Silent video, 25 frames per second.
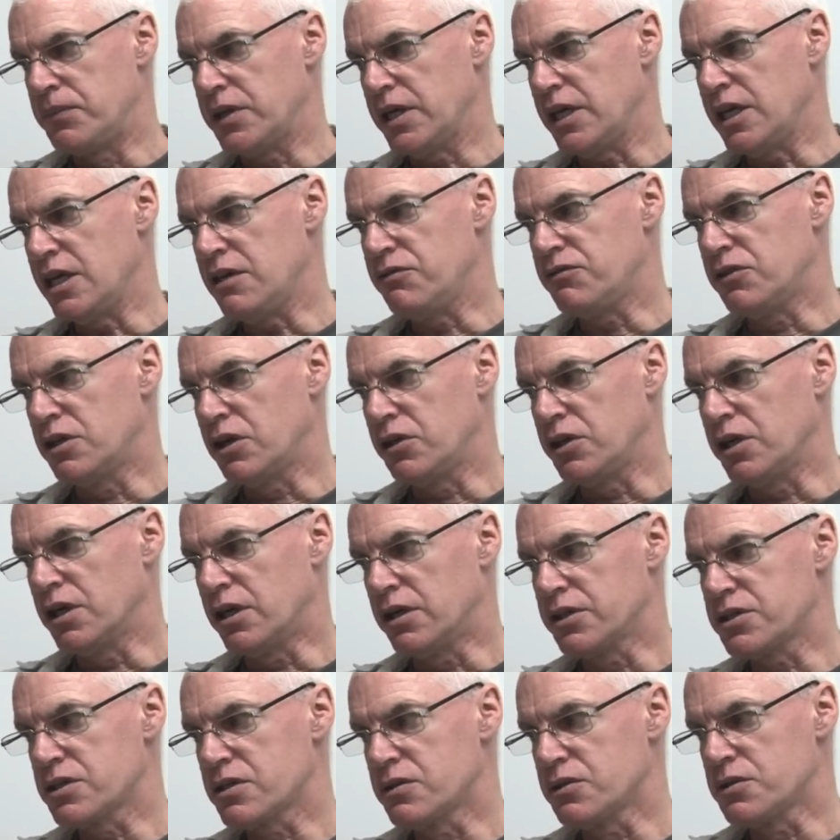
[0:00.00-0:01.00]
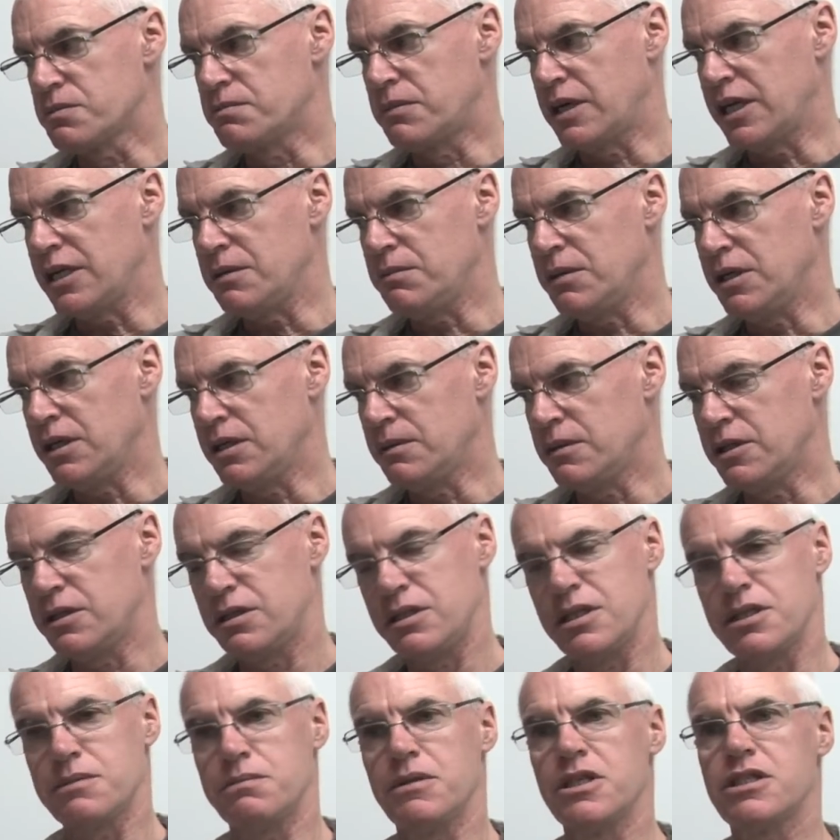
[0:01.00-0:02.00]
Even though the articles may be
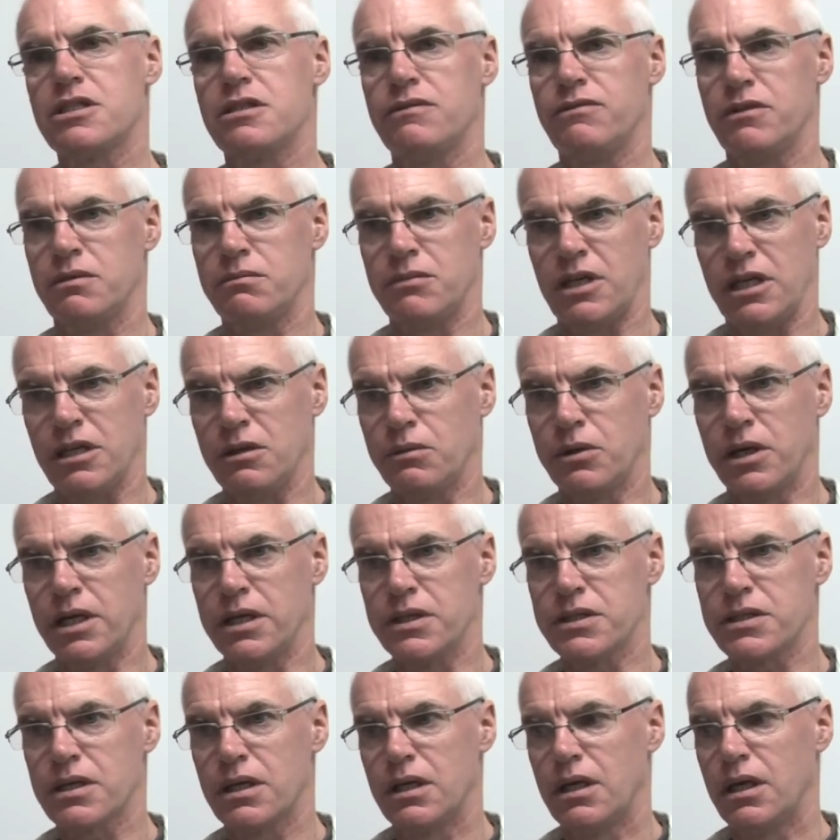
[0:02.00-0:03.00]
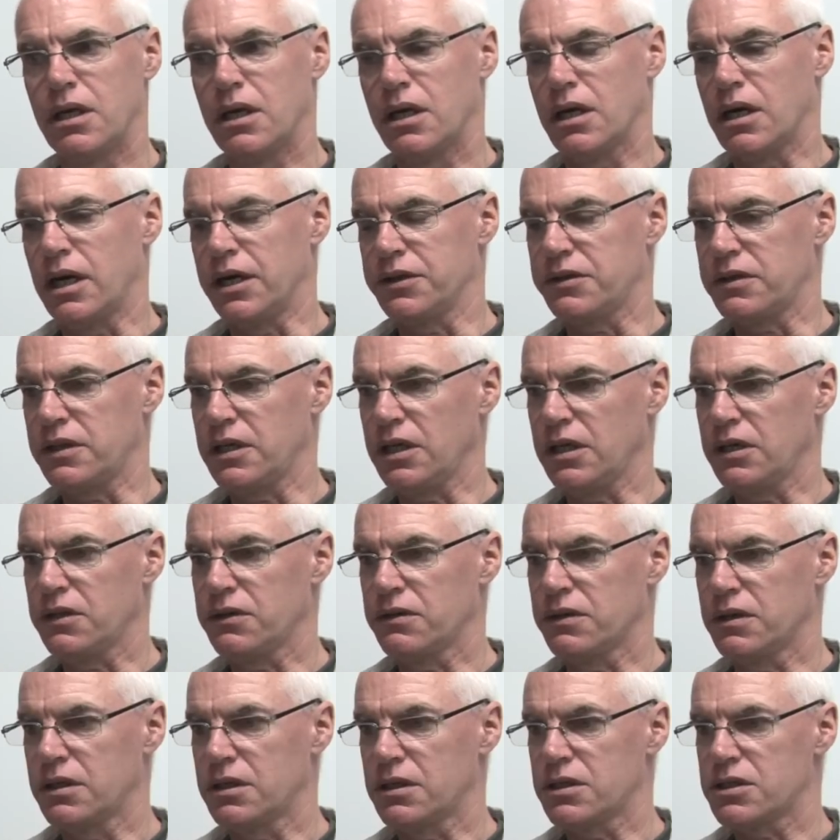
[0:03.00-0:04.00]
dismissive in many ways, I think
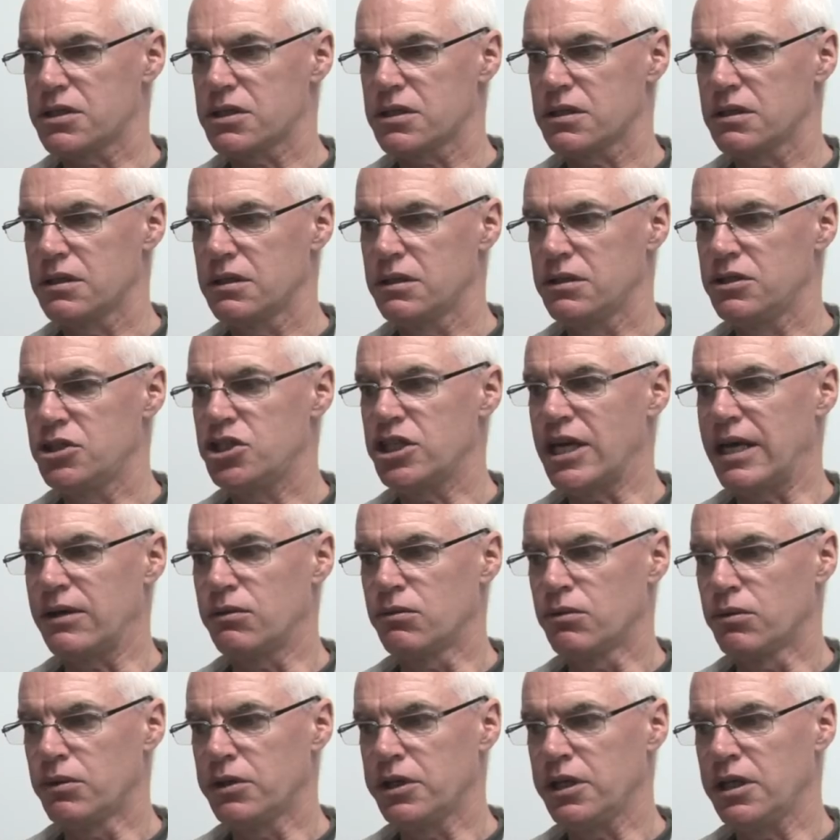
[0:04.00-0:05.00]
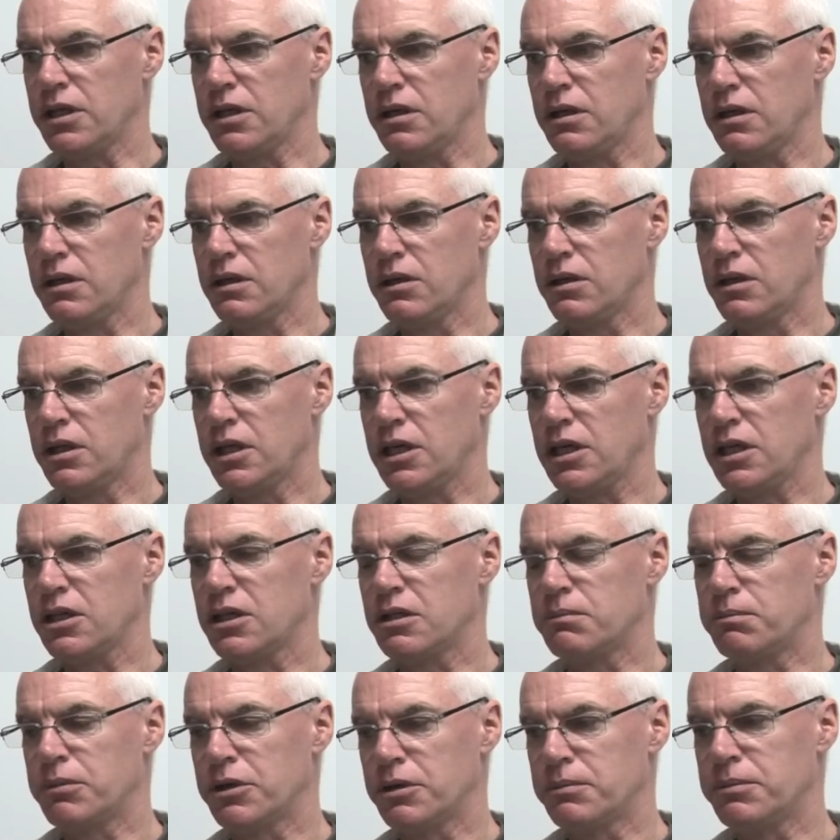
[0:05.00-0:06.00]
that generally the
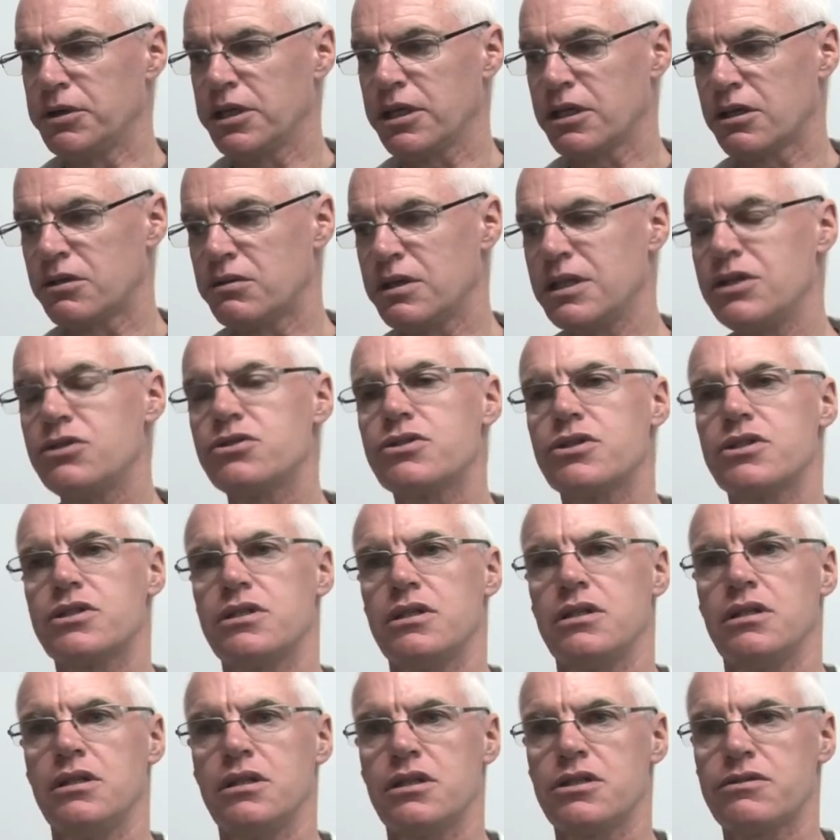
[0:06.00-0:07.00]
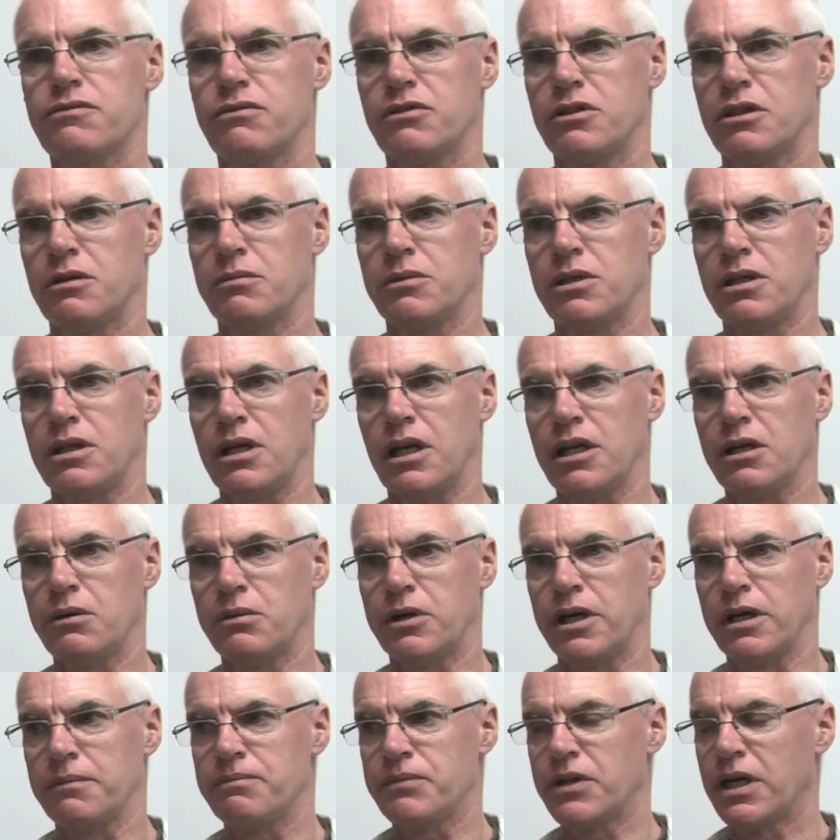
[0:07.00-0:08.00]
public are interested in this phenomenon
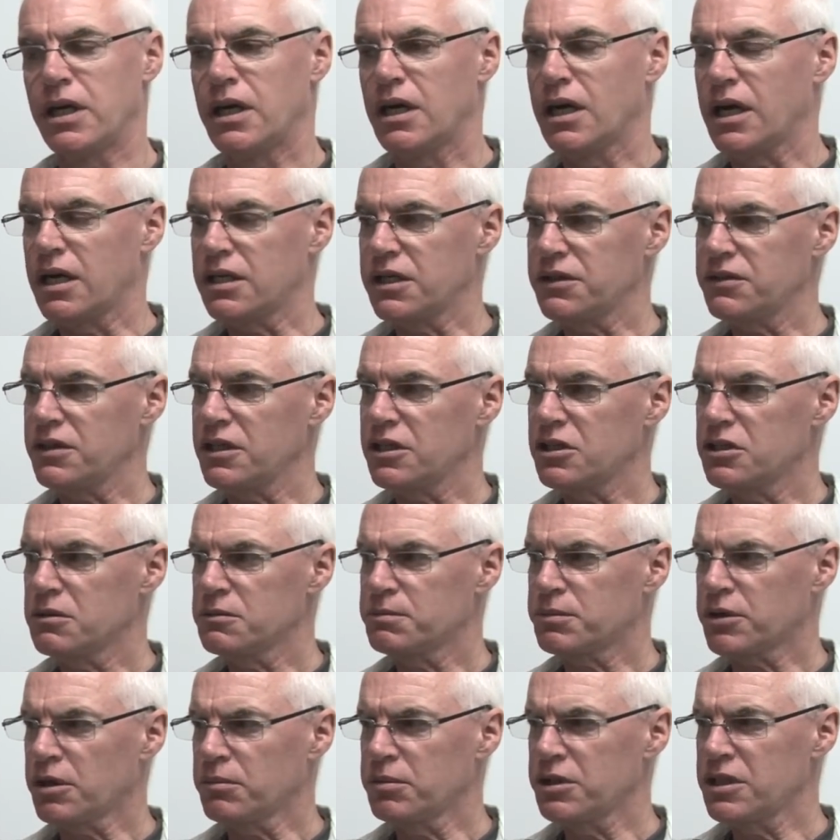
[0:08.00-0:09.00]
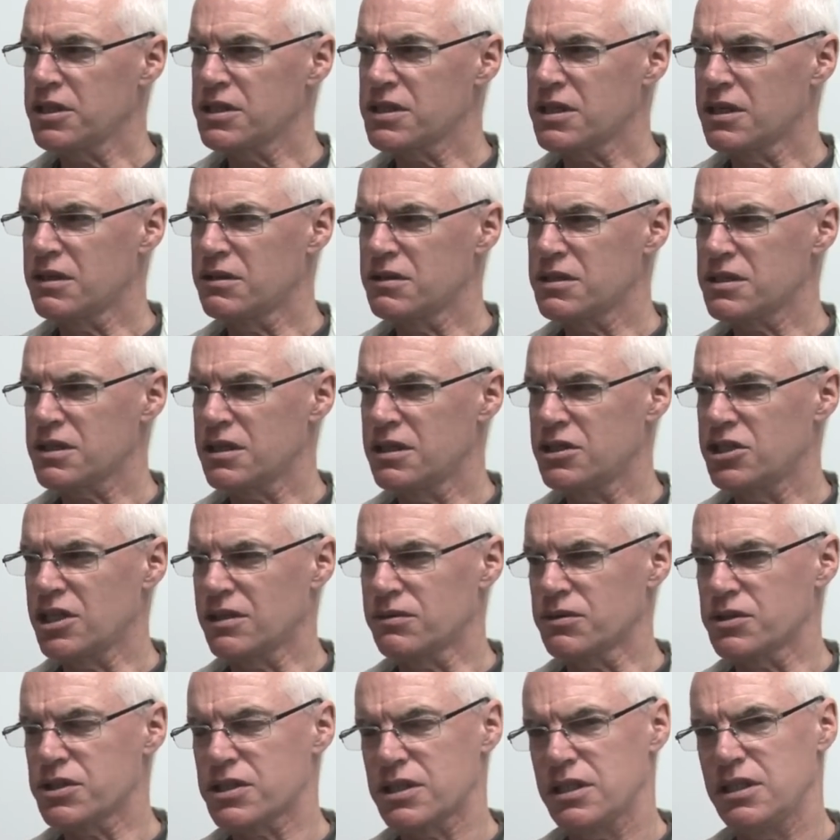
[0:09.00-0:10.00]
anyway. And I think that probably there is a
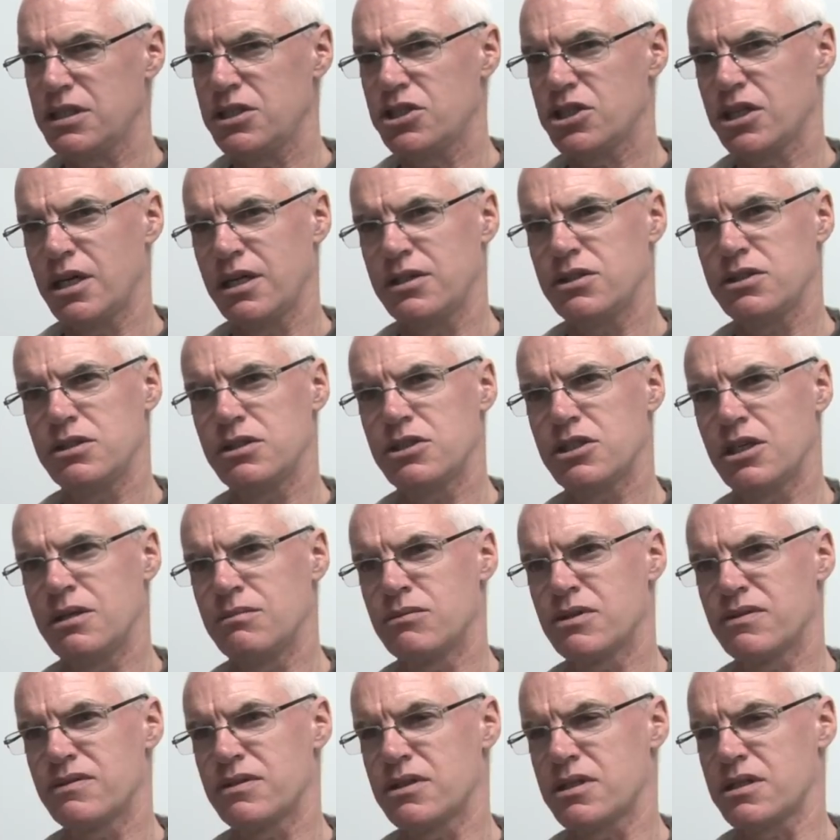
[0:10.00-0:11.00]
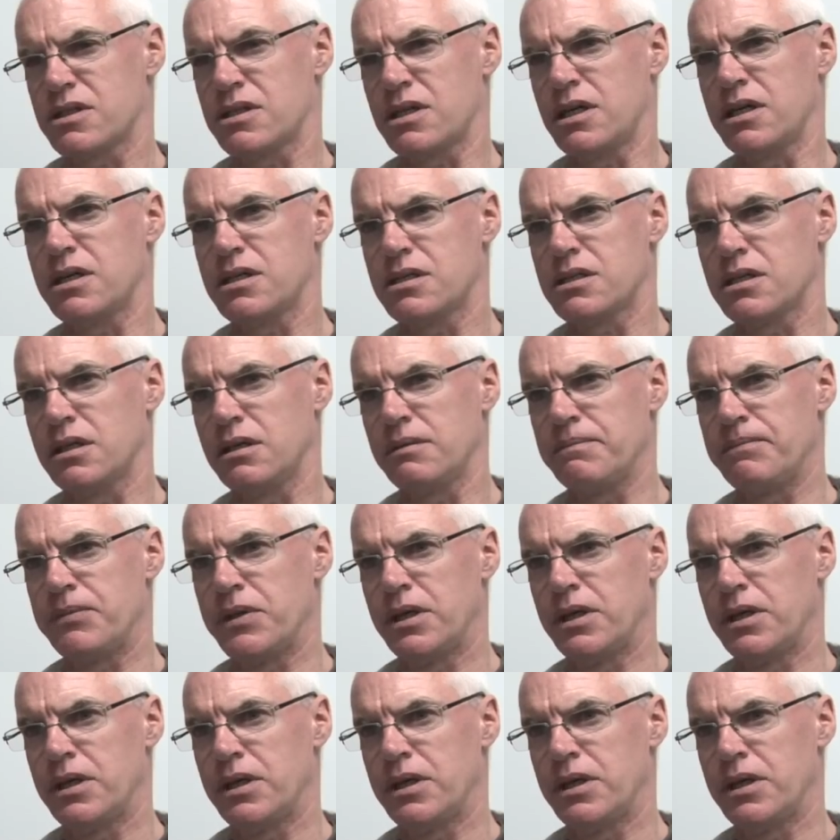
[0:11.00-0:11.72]
general sea change in terms of society.